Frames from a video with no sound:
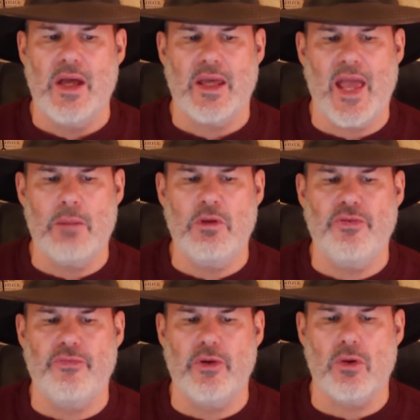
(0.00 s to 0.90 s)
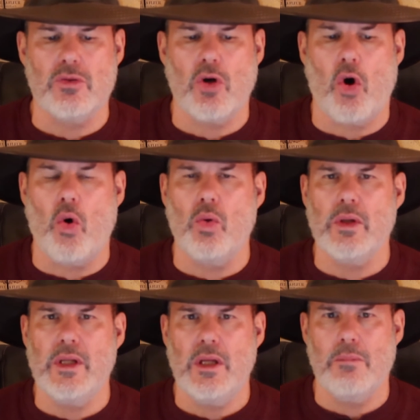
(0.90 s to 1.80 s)
can be fulfilled
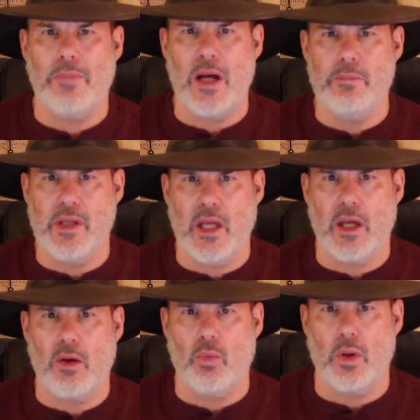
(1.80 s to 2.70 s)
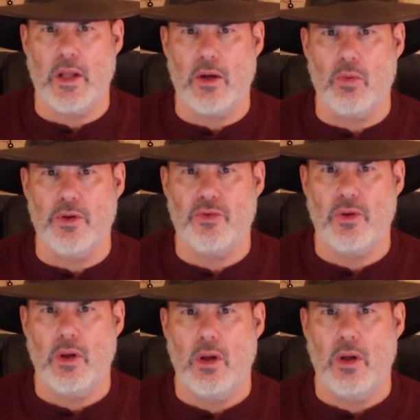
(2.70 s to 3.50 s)
only by being relinquished."